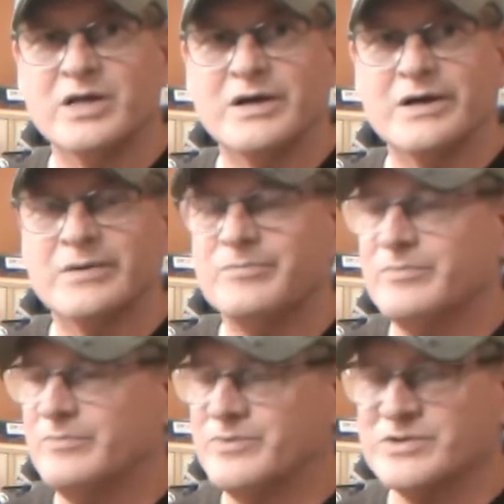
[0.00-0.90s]
Uh,
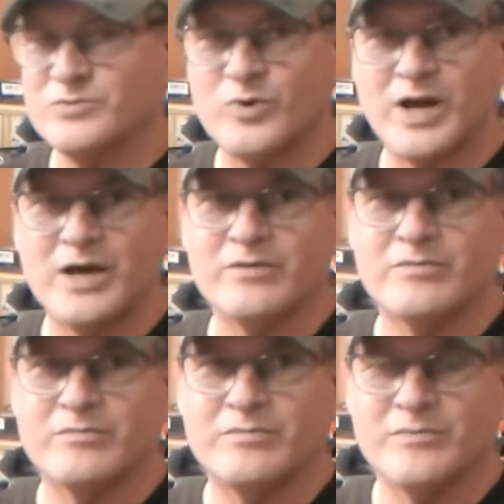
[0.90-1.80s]
this is what I
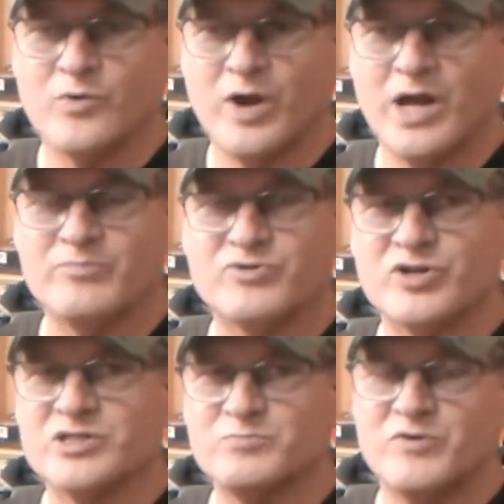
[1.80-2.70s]
grabbed
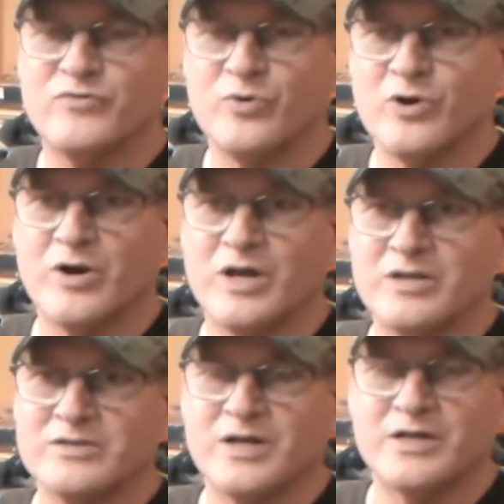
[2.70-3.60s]
just before I
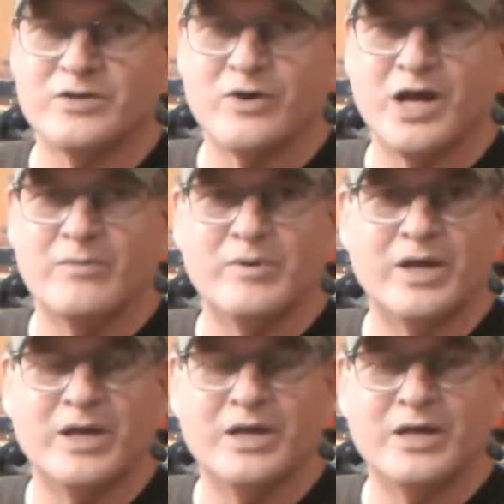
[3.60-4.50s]
decided to grab
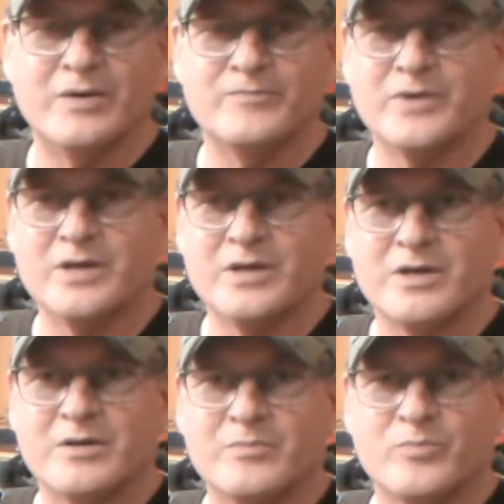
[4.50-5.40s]
a uh,
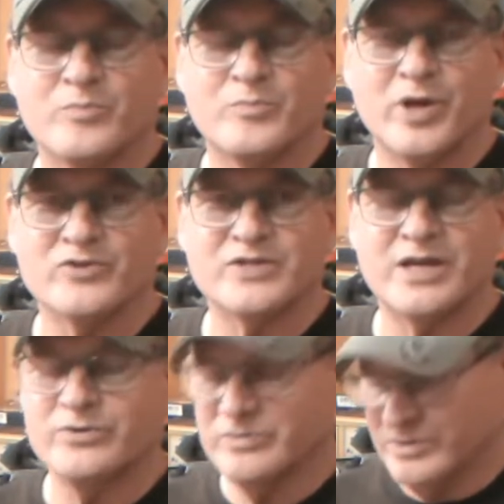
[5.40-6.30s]
belt
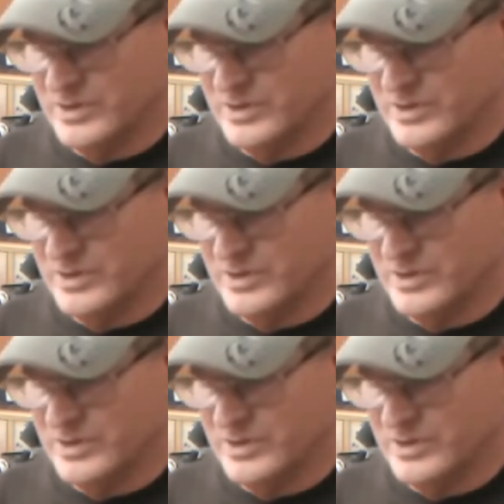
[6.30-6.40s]
sander.